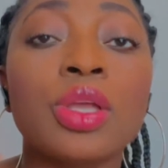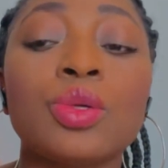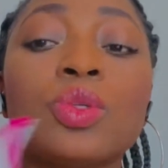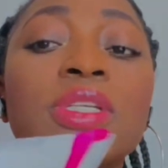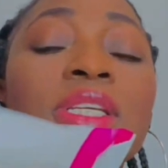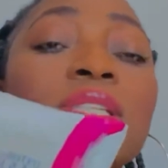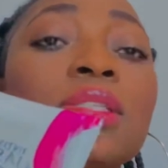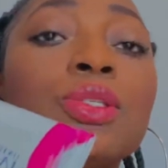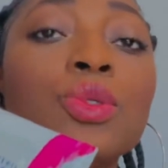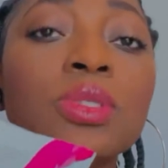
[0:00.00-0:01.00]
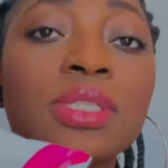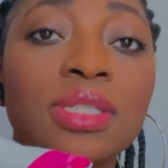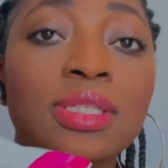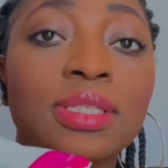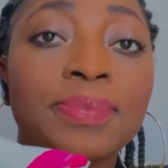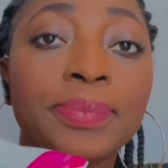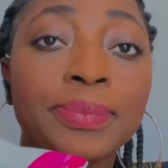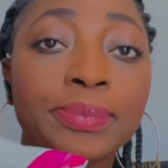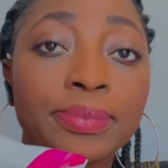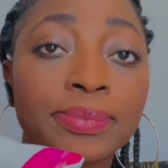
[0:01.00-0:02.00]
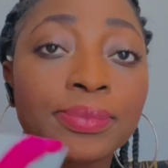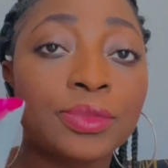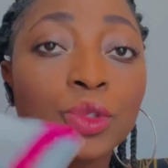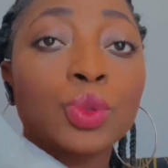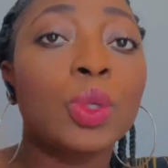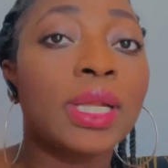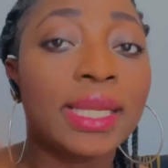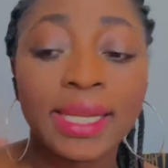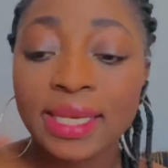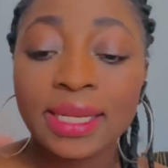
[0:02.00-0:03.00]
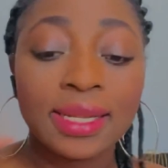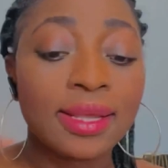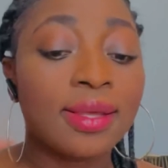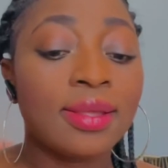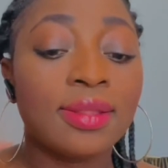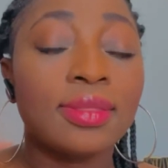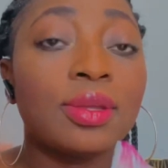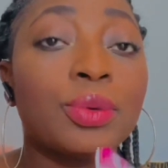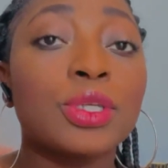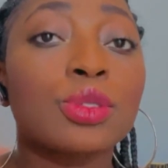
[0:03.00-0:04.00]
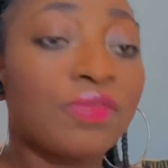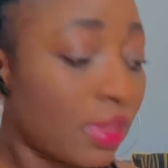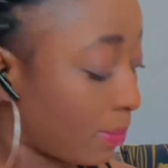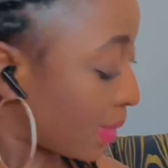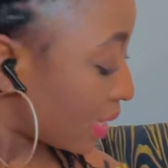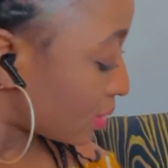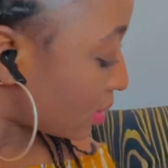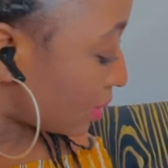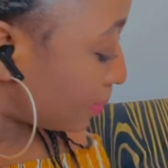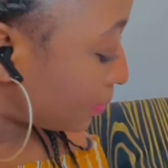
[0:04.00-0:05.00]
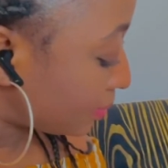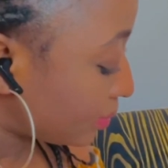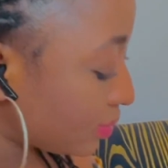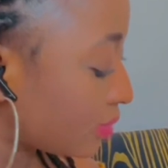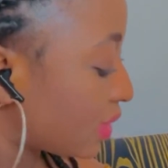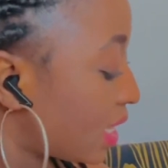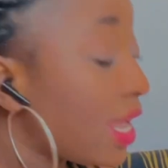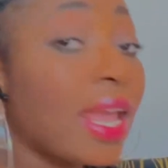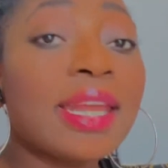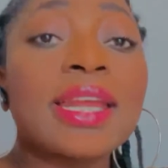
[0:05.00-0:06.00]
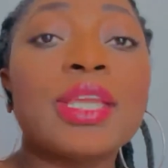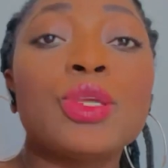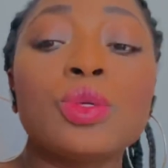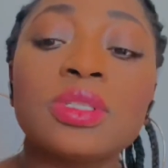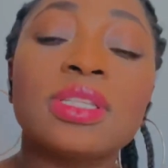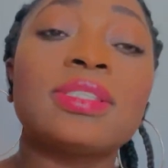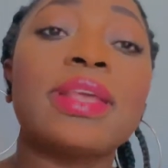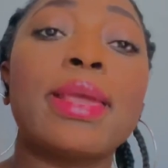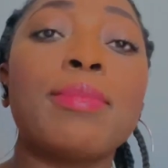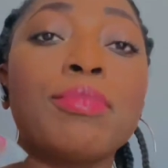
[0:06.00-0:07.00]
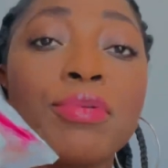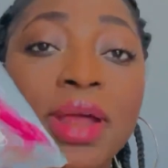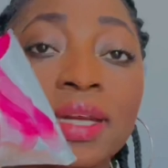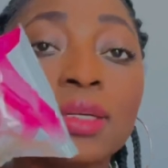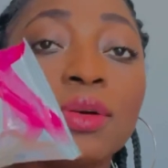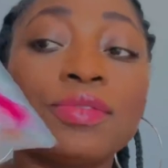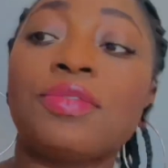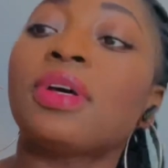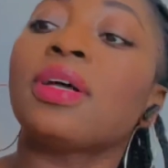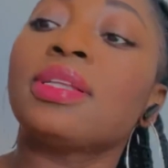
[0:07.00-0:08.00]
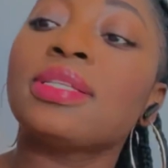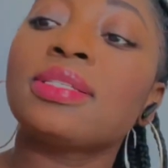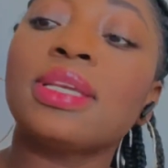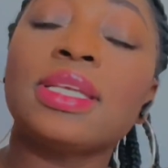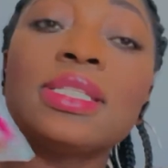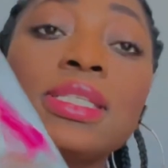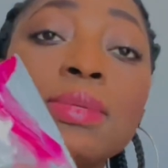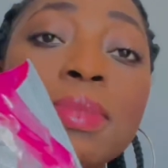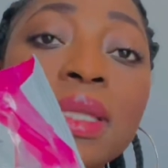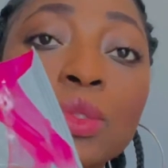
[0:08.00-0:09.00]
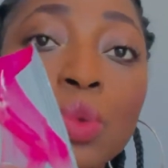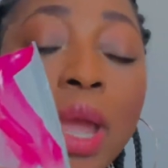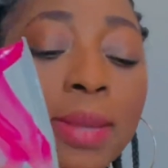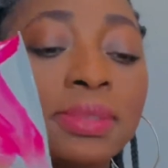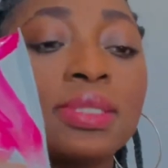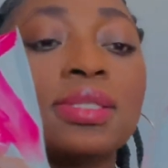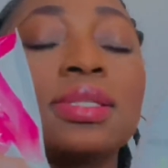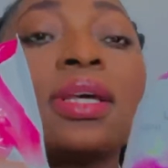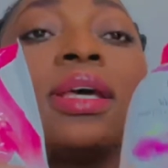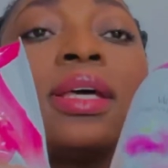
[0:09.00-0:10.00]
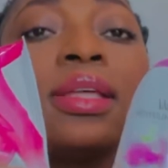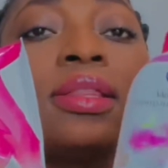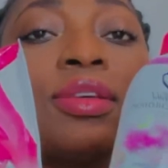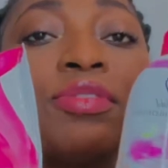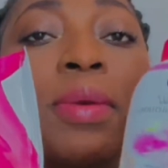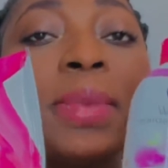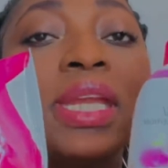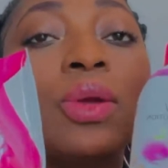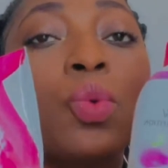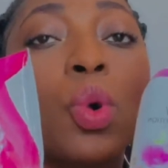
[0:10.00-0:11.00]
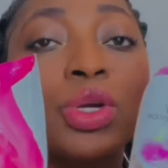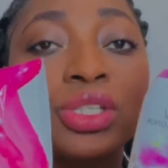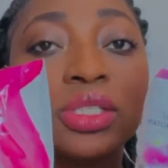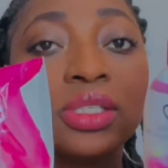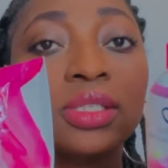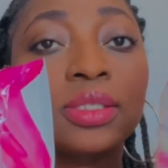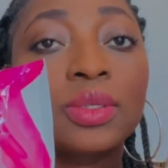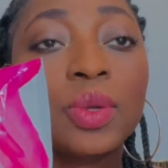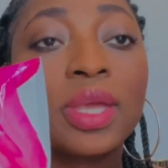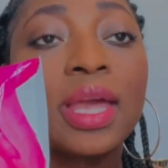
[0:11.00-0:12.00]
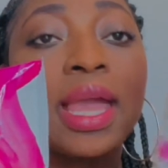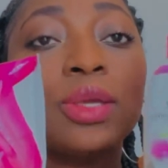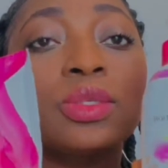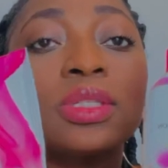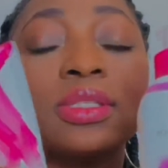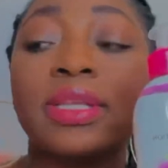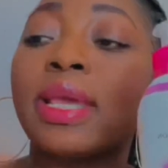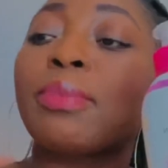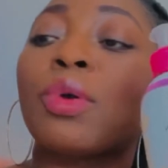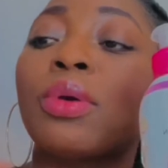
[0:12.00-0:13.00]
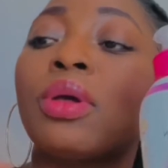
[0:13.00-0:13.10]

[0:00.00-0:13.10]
you just use this to clean the rest of the mess. And I use the same brand of this intimate wipes, the feminine wash. Okay, I use the same